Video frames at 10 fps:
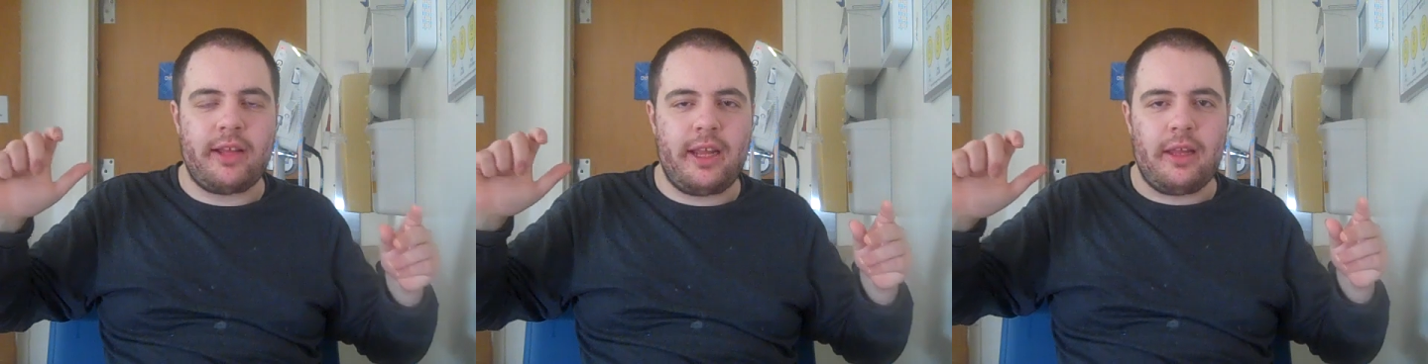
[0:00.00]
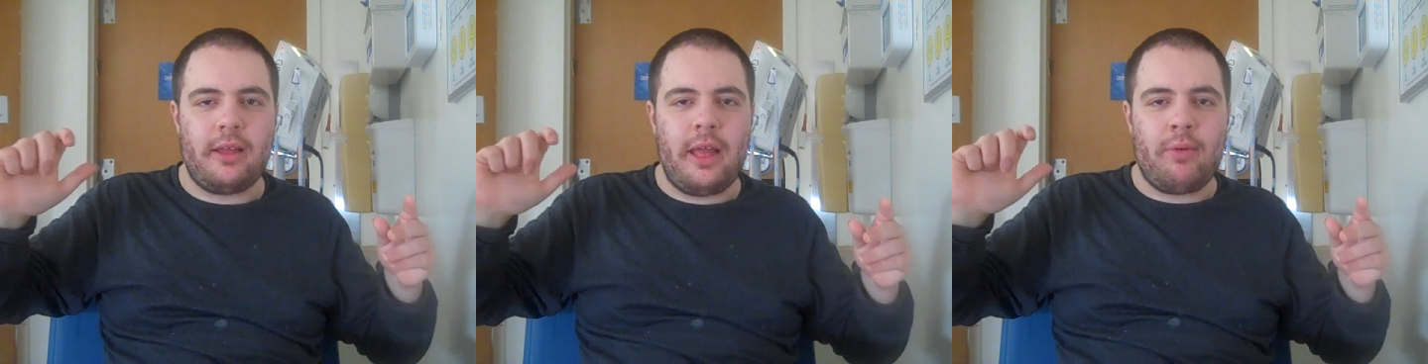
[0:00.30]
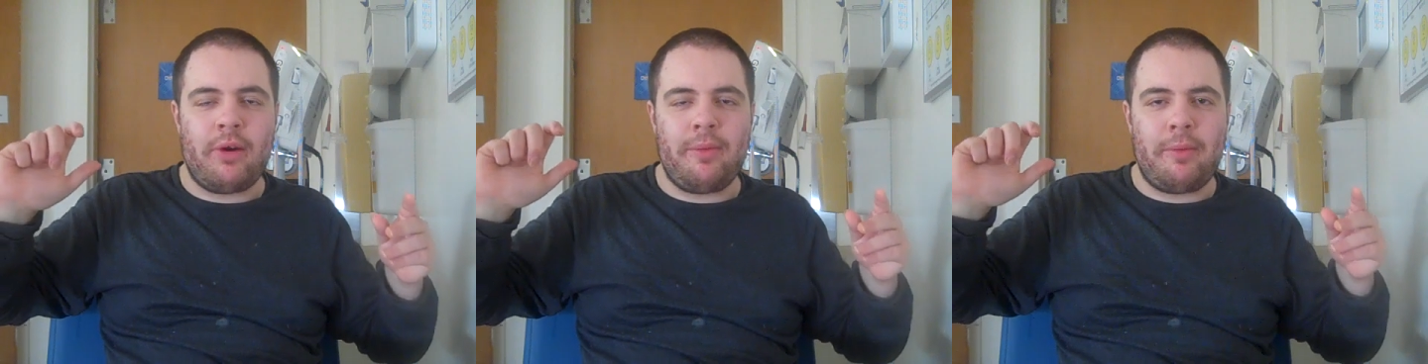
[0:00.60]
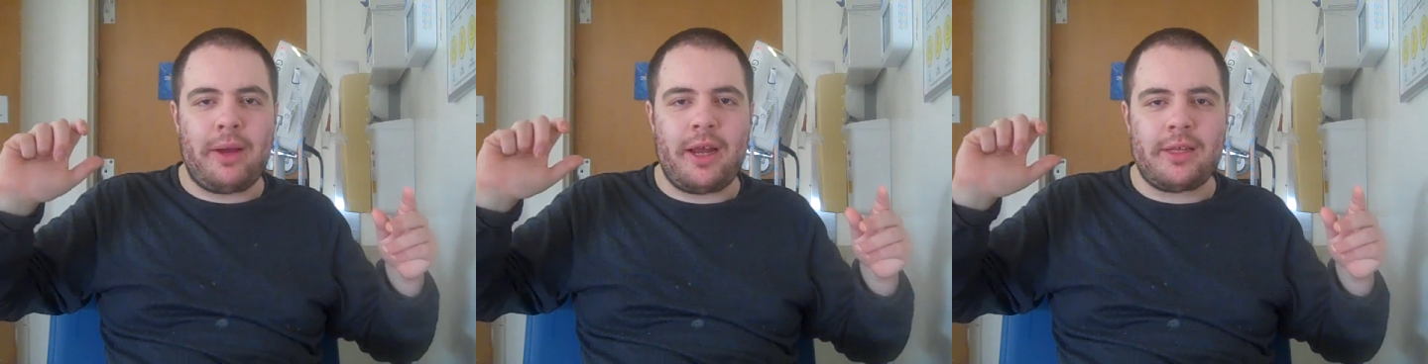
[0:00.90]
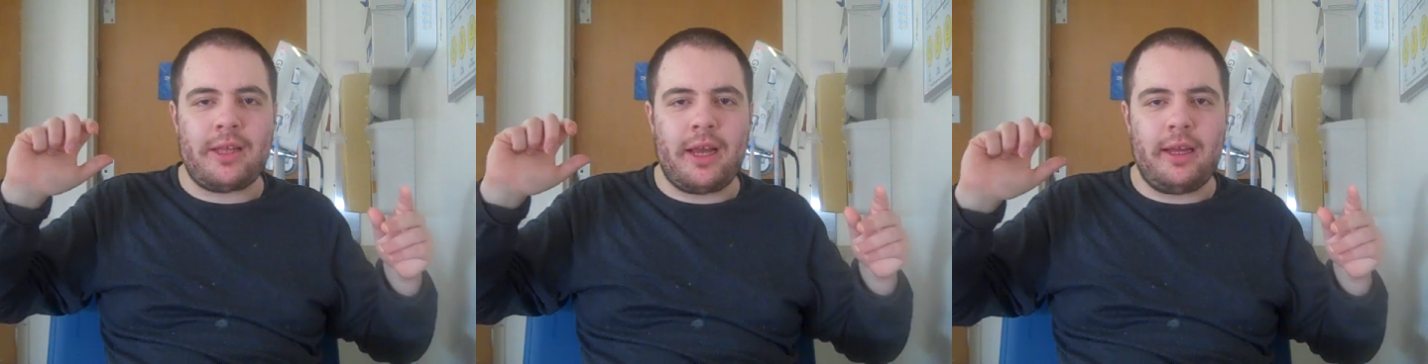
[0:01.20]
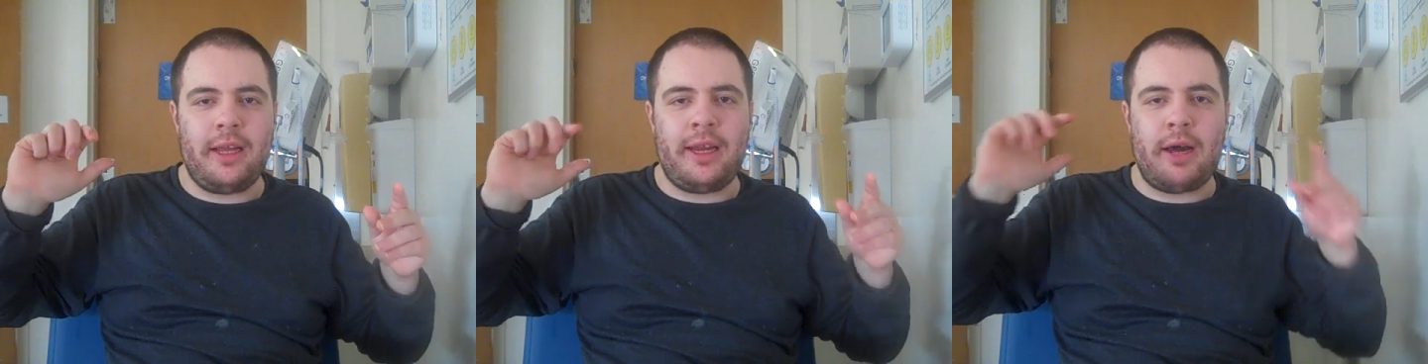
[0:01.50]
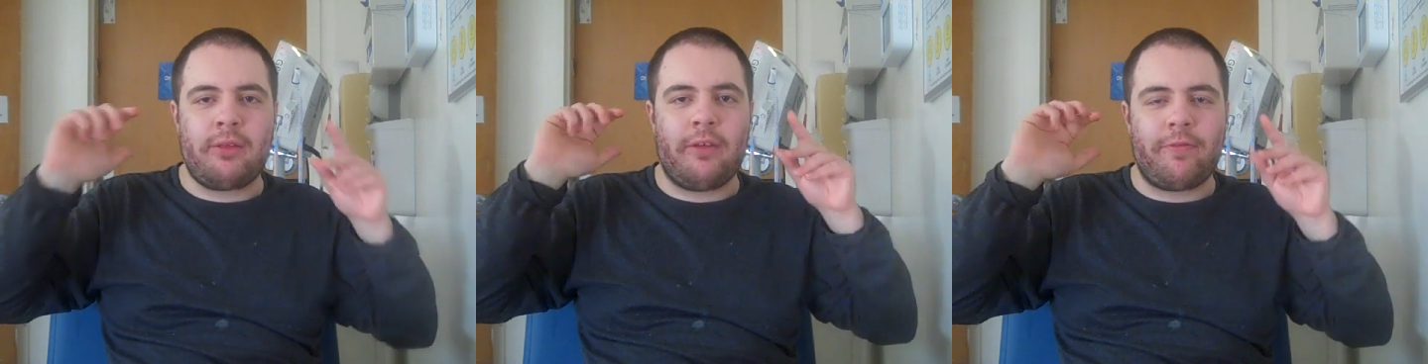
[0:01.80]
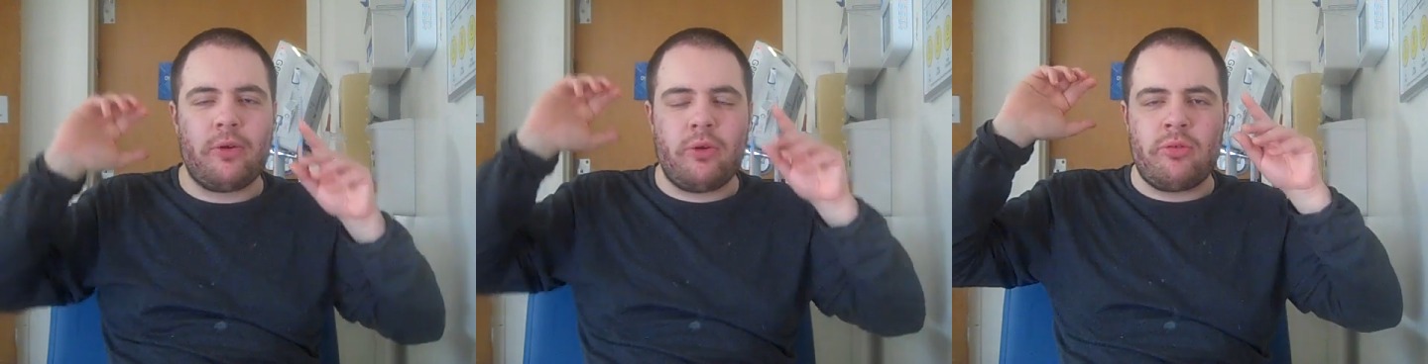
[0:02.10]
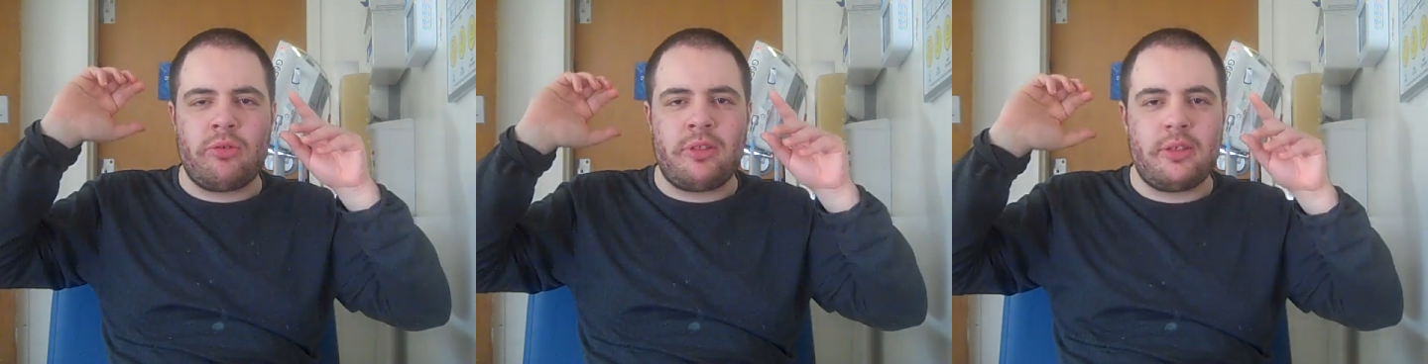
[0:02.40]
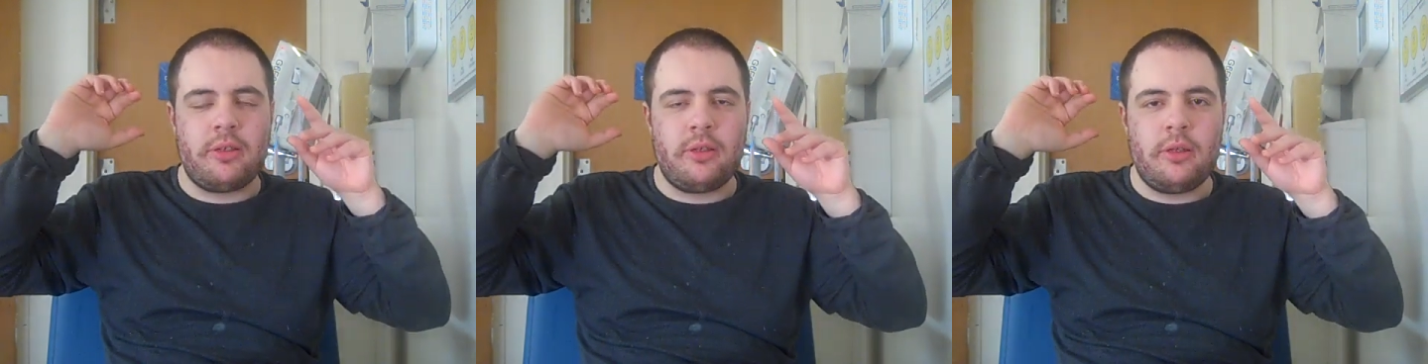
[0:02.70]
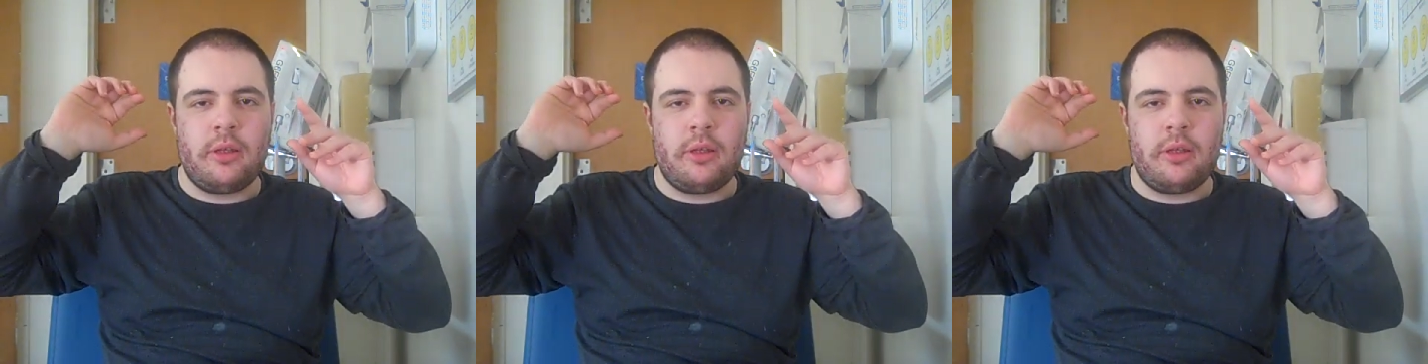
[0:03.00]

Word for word: Like what I mean by that is, I eat healthy foods.